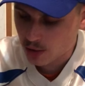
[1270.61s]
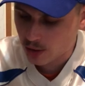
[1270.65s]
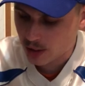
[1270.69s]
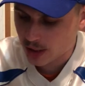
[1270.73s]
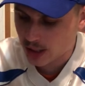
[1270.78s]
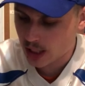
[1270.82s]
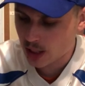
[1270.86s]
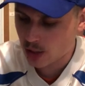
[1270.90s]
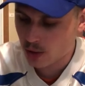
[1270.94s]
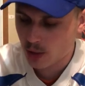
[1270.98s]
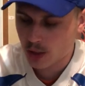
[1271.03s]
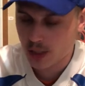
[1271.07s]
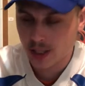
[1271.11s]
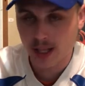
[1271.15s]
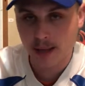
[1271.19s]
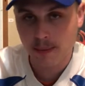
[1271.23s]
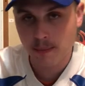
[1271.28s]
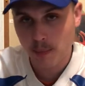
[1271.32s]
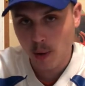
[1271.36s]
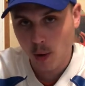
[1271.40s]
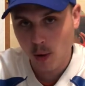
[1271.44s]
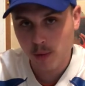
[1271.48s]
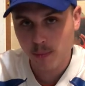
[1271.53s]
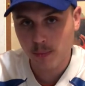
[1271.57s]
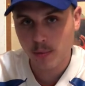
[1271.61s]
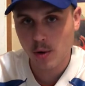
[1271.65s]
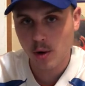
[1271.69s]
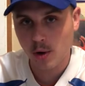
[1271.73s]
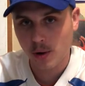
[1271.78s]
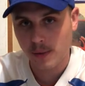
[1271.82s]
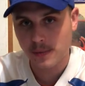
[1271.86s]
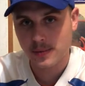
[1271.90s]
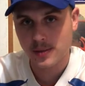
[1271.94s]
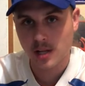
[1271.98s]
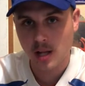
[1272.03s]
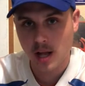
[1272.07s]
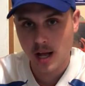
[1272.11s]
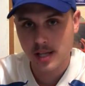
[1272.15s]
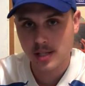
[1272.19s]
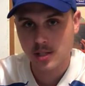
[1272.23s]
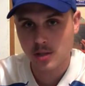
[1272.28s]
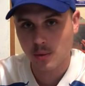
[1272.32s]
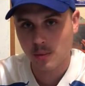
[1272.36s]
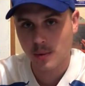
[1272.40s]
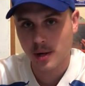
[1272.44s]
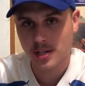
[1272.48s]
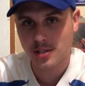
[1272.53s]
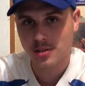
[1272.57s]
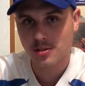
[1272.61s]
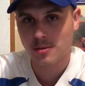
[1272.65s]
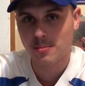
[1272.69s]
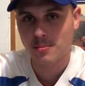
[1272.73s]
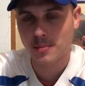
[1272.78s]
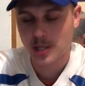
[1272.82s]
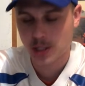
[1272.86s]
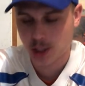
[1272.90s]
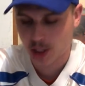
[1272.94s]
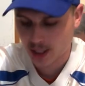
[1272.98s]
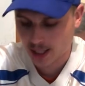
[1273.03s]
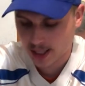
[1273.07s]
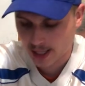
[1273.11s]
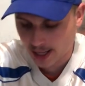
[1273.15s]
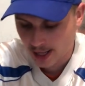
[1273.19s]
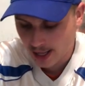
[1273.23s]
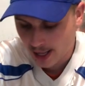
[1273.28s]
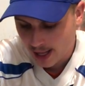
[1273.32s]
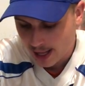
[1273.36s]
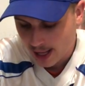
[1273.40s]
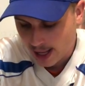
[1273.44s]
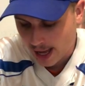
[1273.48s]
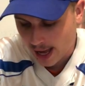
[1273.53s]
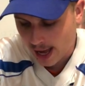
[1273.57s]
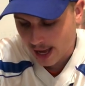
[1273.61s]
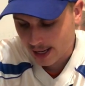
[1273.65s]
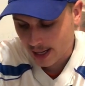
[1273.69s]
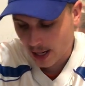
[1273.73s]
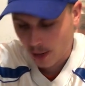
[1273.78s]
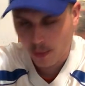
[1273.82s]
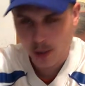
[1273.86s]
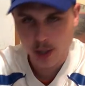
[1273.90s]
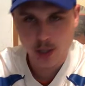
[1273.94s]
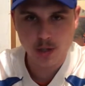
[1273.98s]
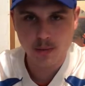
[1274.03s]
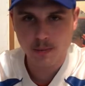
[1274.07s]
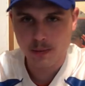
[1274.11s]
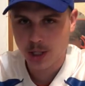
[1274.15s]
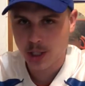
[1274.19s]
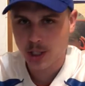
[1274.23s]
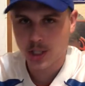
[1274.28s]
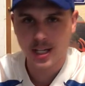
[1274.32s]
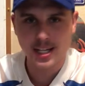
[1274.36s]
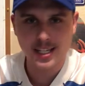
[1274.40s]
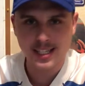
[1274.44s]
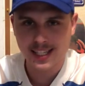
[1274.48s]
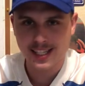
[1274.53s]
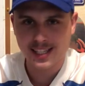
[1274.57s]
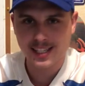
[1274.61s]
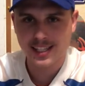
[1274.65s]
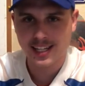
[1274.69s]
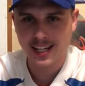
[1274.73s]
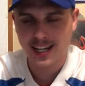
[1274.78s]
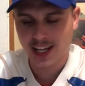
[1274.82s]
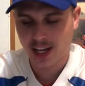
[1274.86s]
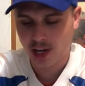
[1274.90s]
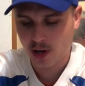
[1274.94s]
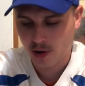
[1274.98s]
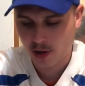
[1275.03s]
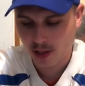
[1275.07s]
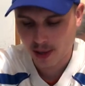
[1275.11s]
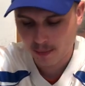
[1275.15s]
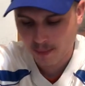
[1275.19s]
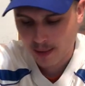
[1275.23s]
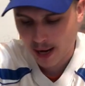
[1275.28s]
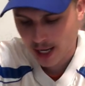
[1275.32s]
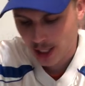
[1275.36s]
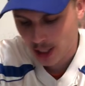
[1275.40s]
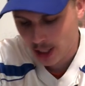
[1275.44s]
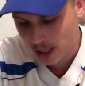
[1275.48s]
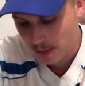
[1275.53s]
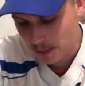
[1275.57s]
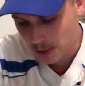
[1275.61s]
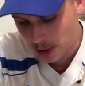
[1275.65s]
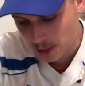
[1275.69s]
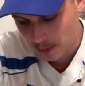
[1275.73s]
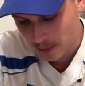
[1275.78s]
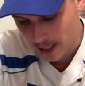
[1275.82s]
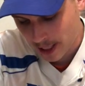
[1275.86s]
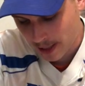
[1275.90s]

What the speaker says: So it's interesting that both programs lost to Western Michigan, and yet Western Michigan isn't sitting here in the MAC championship